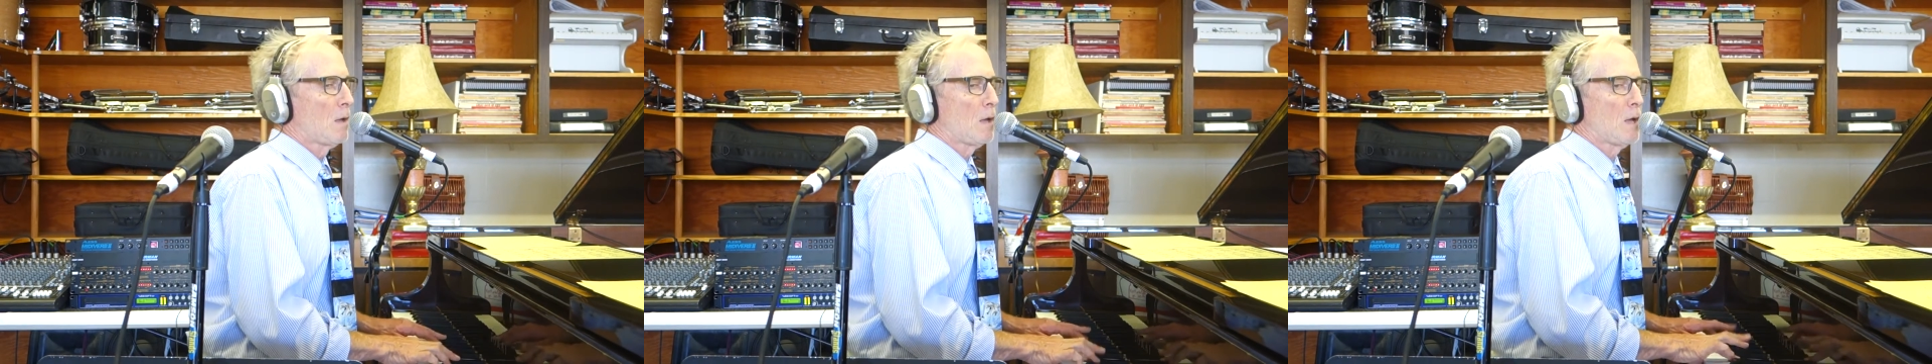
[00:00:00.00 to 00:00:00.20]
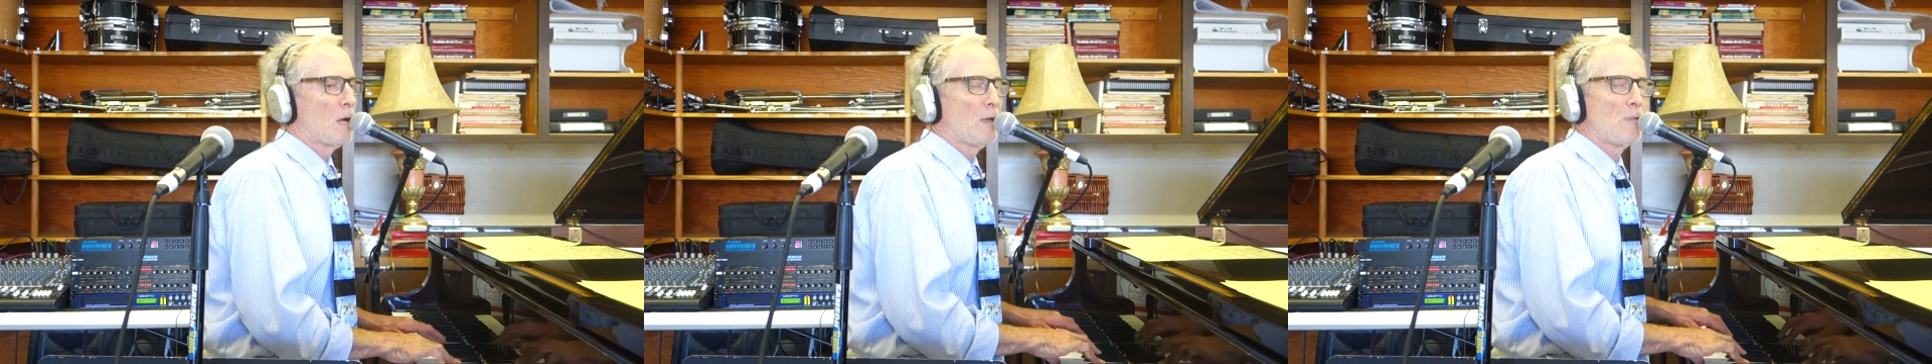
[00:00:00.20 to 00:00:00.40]

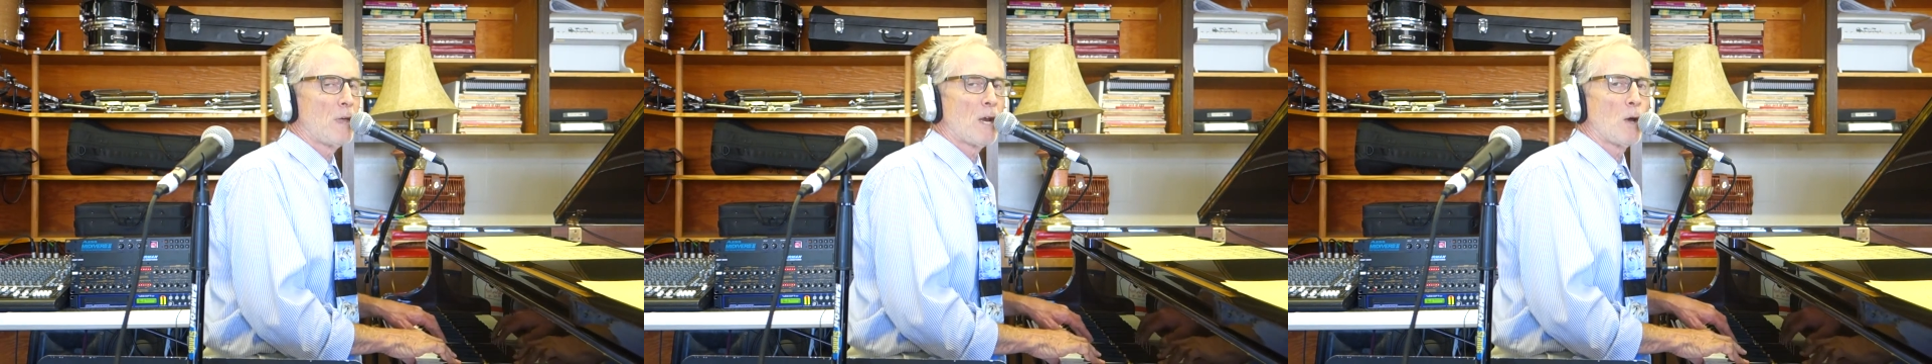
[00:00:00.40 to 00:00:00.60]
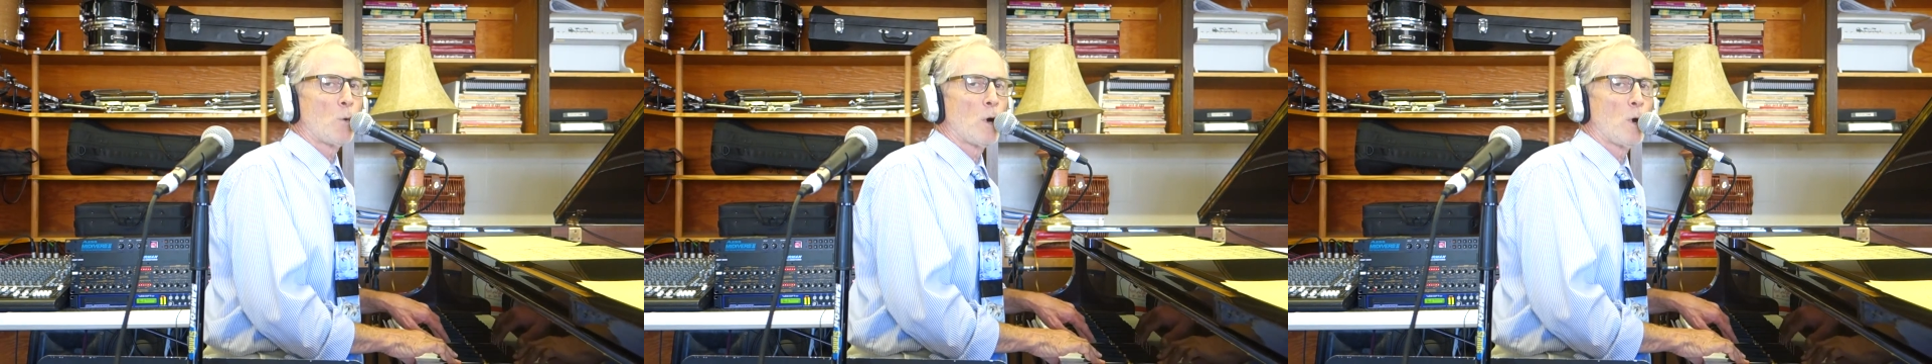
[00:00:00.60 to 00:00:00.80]

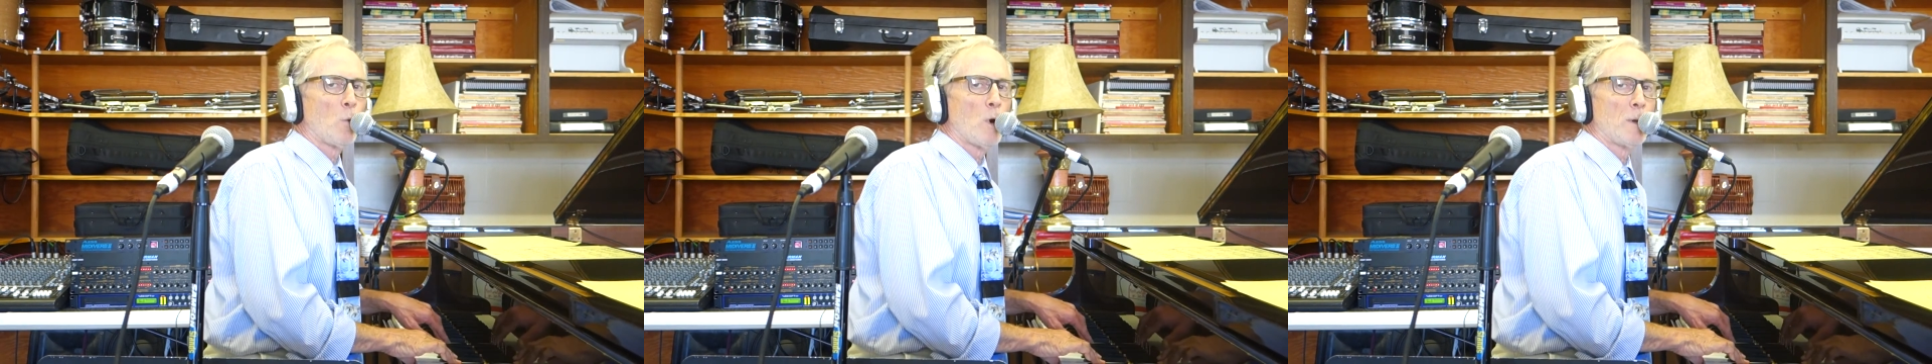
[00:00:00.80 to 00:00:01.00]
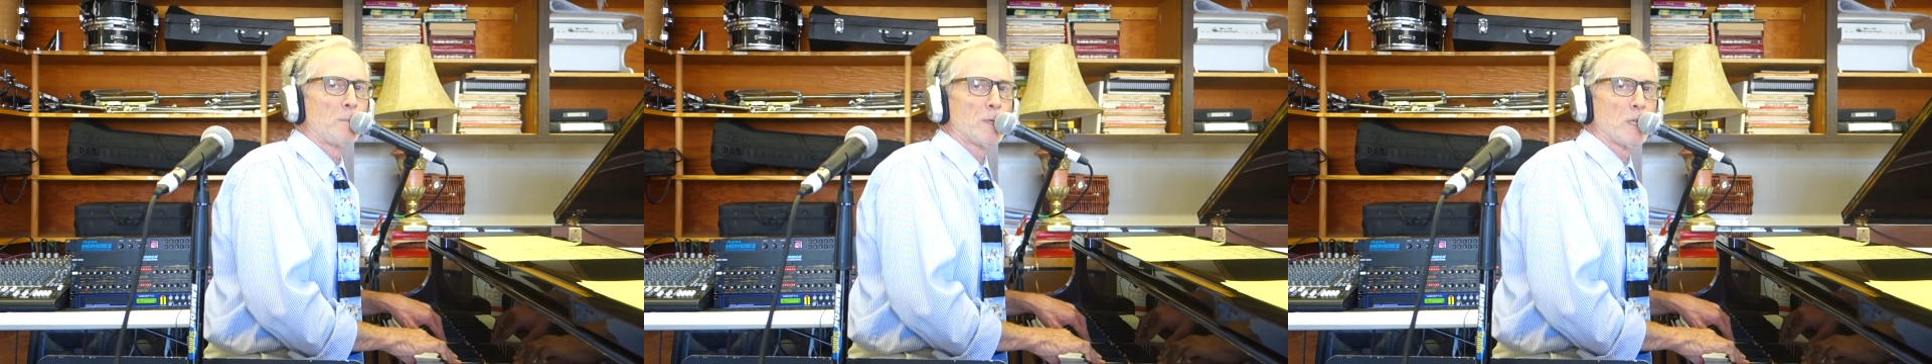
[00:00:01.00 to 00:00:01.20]
then I went
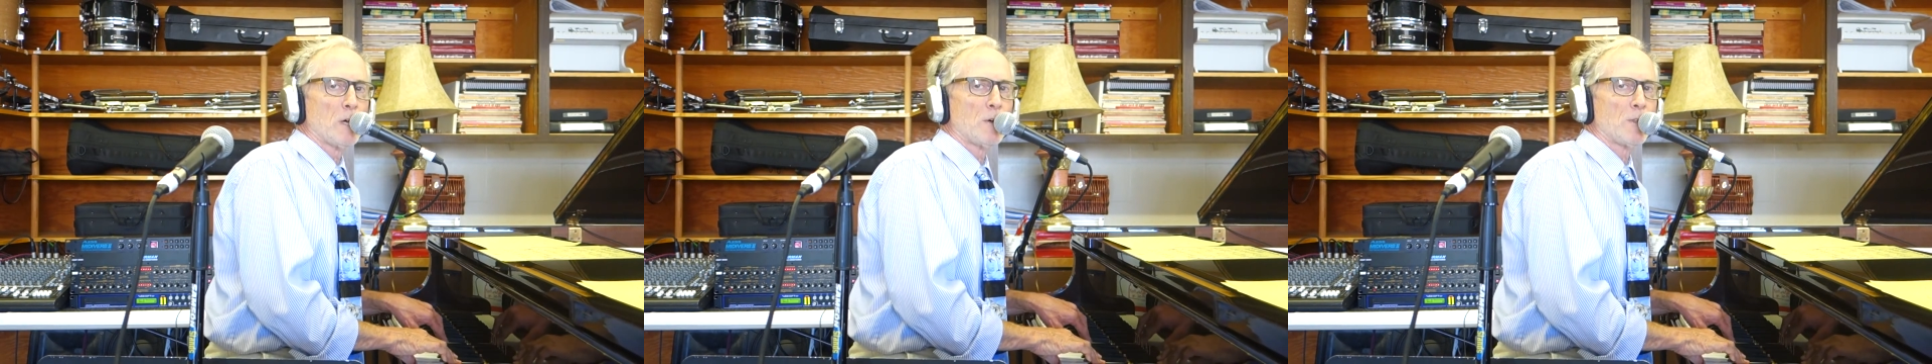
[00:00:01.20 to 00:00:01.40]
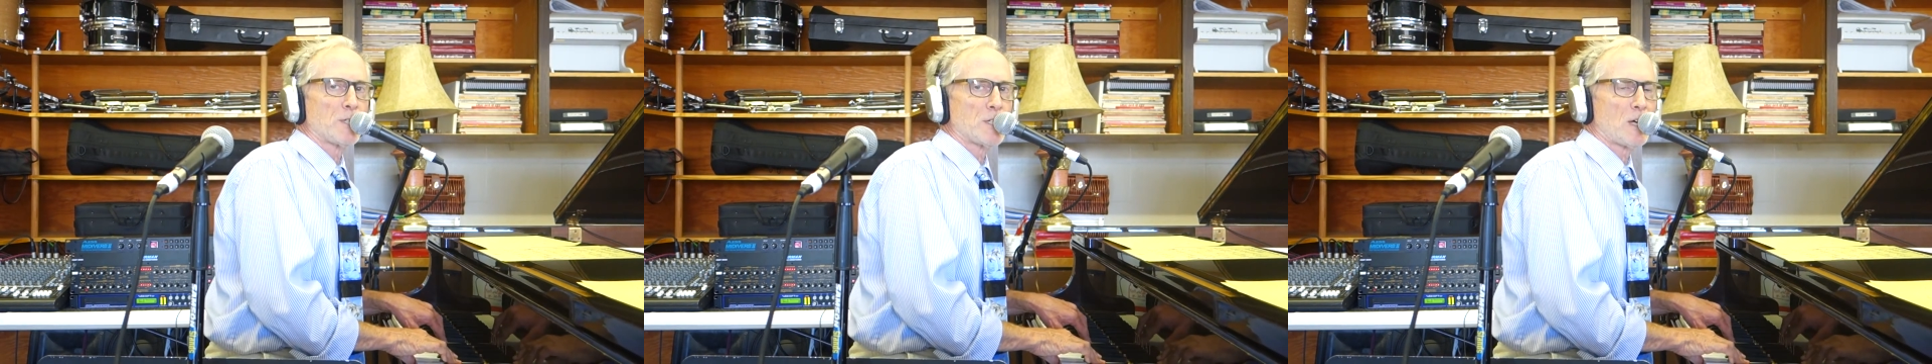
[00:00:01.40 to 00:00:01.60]
one
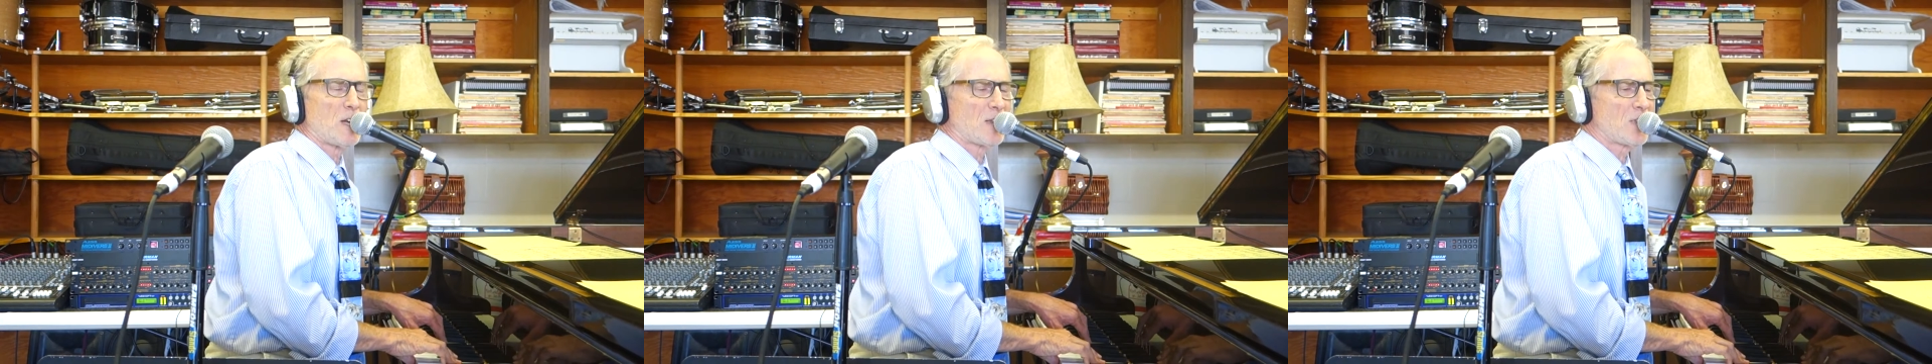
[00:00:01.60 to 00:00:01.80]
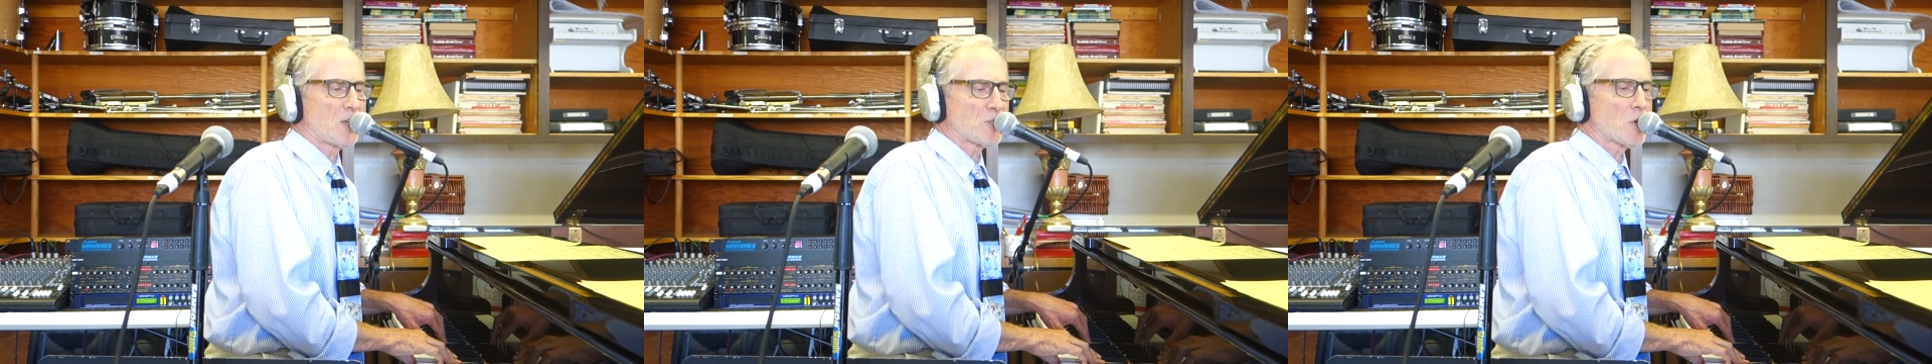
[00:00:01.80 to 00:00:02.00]
below the
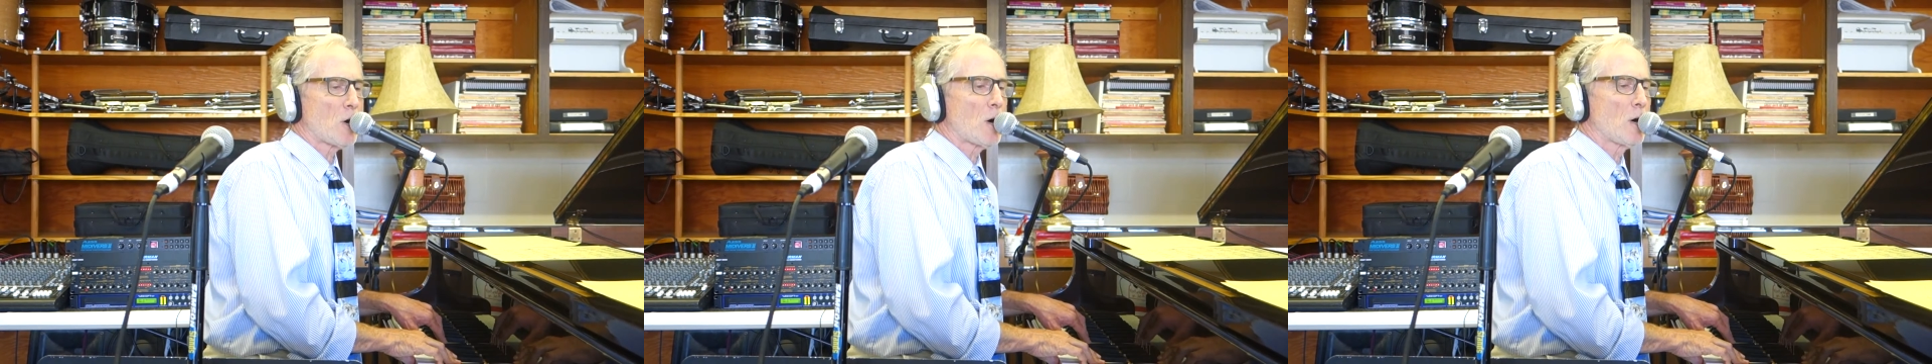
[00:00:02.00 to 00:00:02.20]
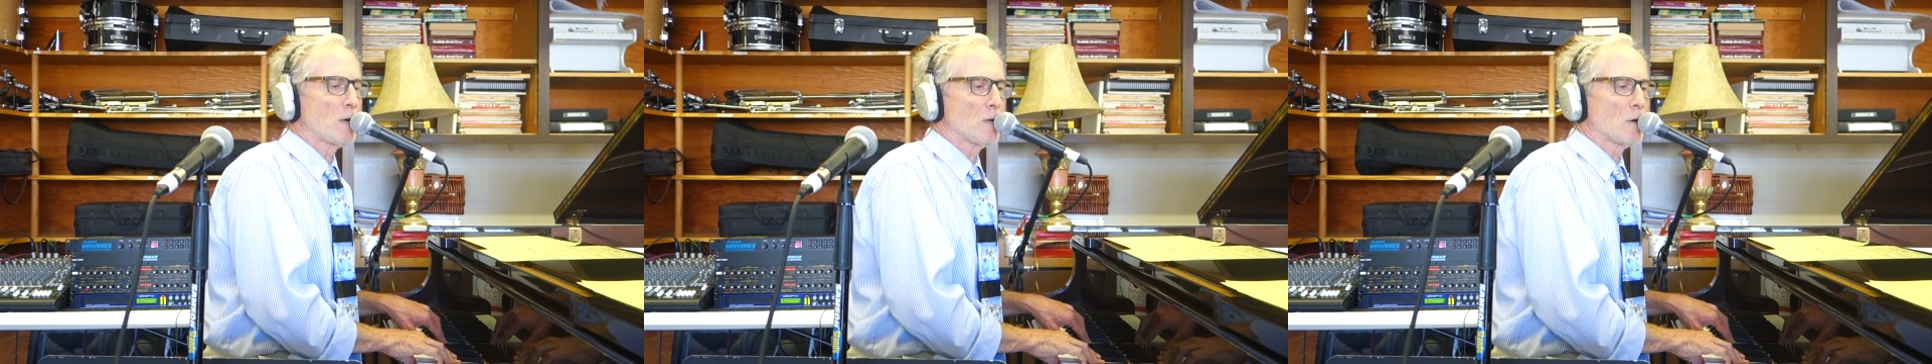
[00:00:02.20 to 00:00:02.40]
tonic. That's
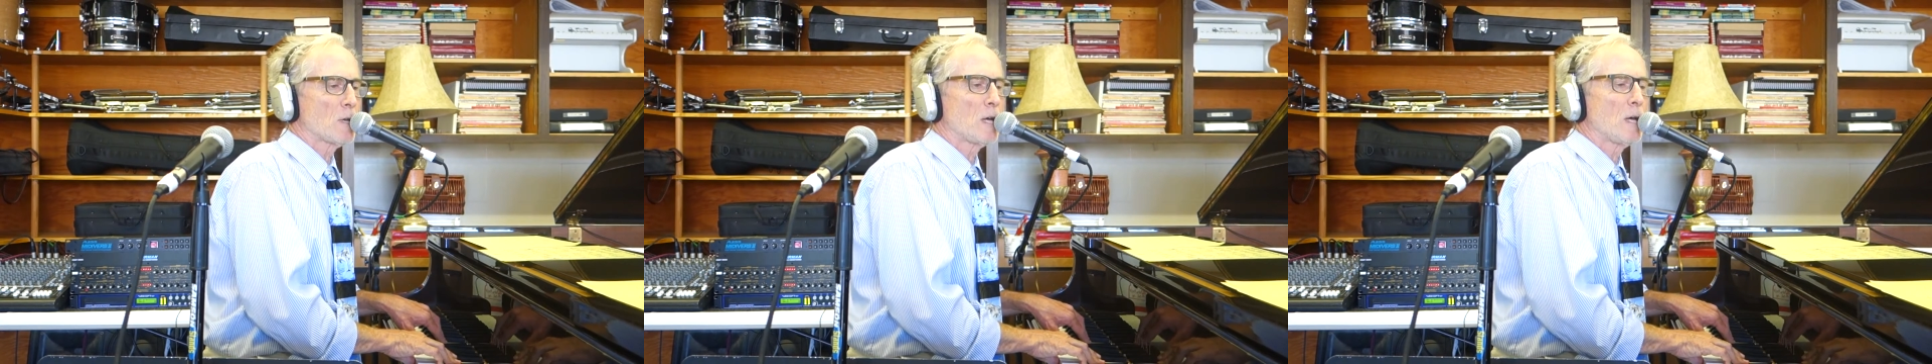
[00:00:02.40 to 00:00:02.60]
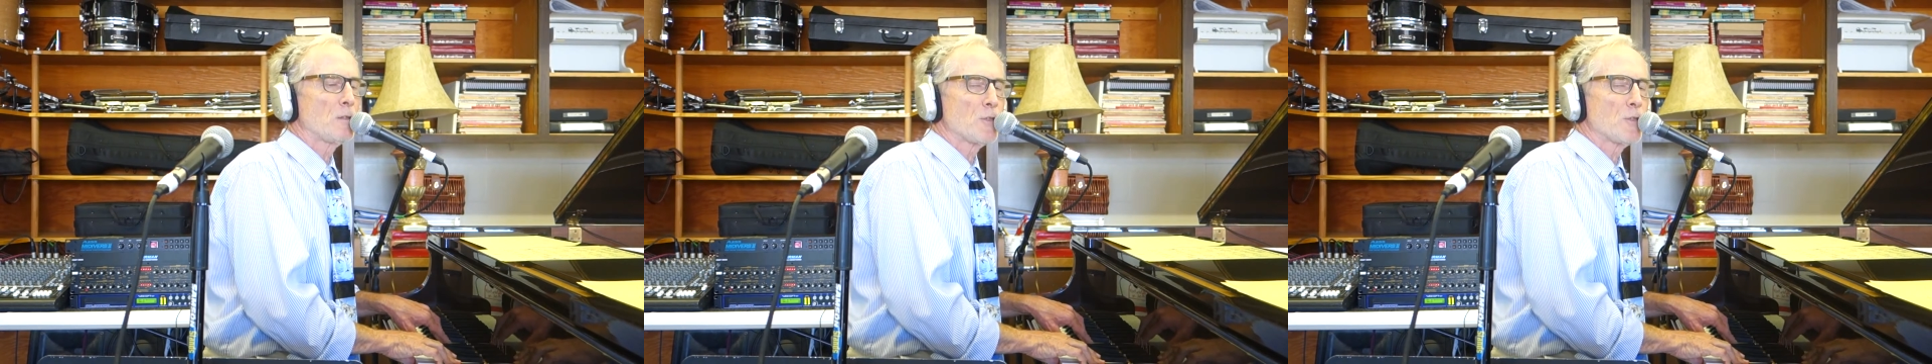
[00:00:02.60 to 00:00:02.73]
hard, okay?